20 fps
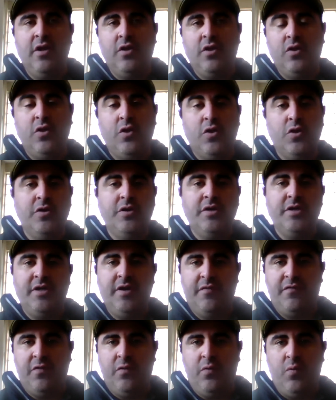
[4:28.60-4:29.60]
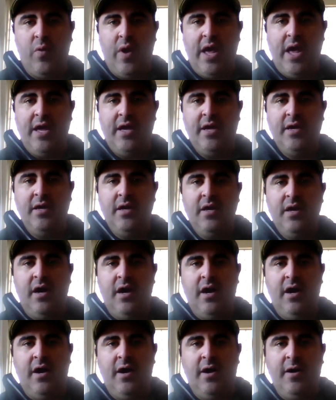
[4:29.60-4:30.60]
learned a different way.
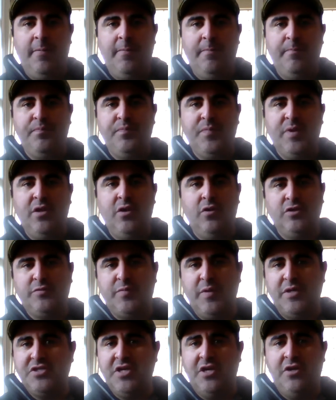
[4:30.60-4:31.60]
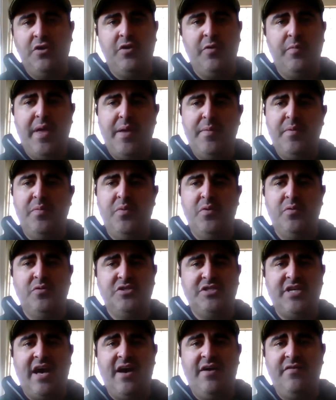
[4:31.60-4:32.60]
Especially I know the baby
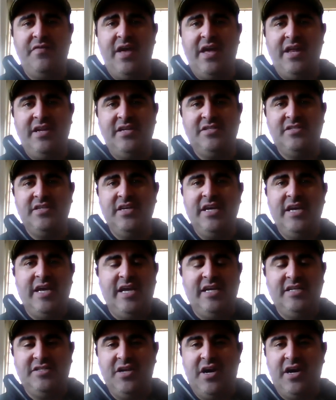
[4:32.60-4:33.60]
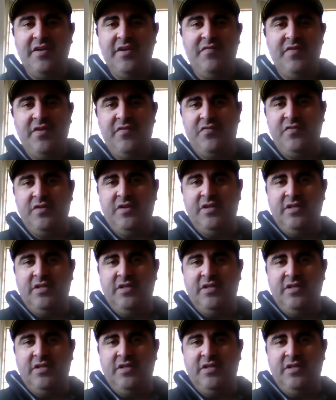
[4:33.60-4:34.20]
boomers have, and it's not even